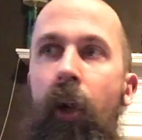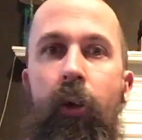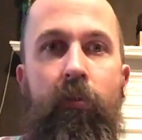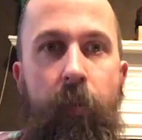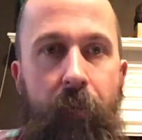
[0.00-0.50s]

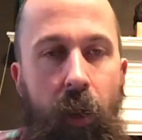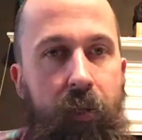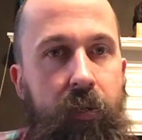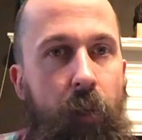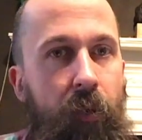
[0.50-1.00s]
You remember
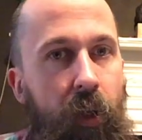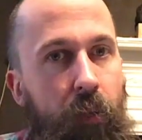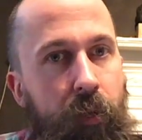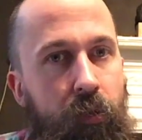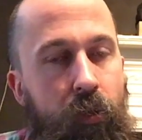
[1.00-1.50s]
last summer
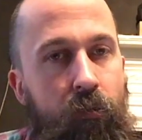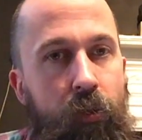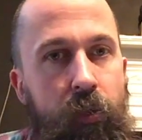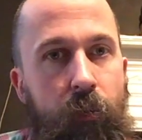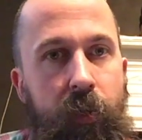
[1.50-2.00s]
I went on a
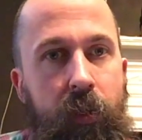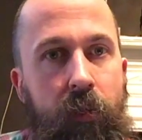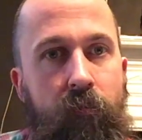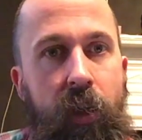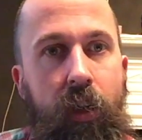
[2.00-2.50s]
cruise and went
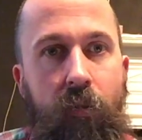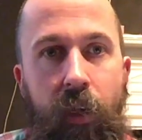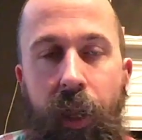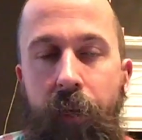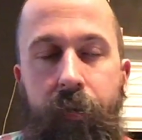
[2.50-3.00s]
to Riga
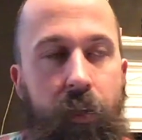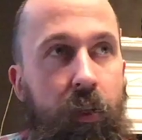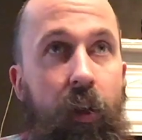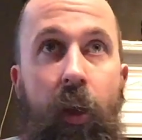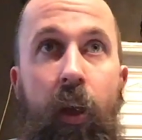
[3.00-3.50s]
in
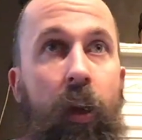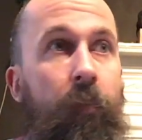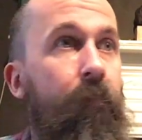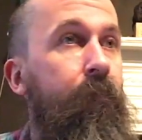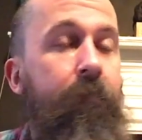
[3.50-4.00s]
Latvia.
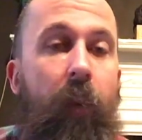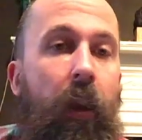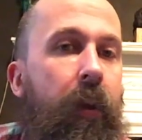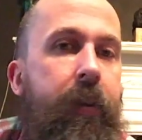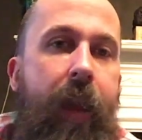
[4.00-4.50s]

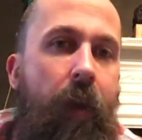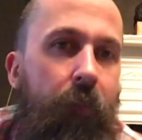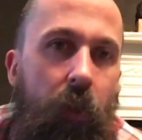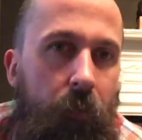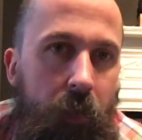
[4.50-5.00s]

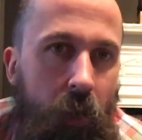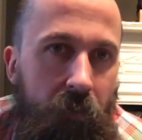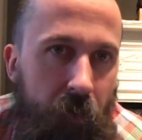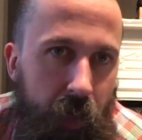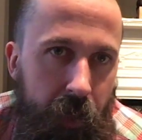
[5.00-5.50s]
Never going to be
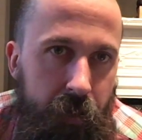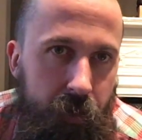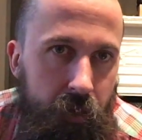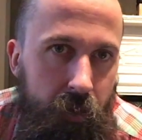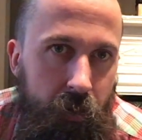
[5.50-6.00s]
top of my
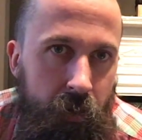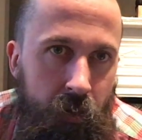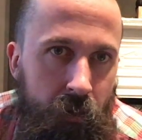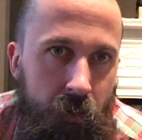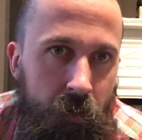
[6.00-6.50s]
list
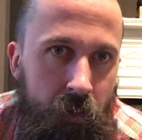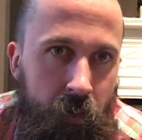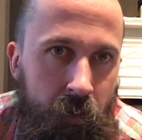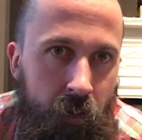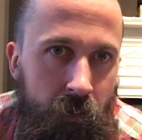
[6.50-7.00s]

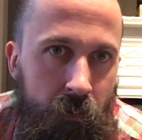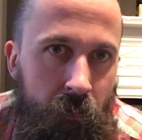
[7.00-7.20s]
to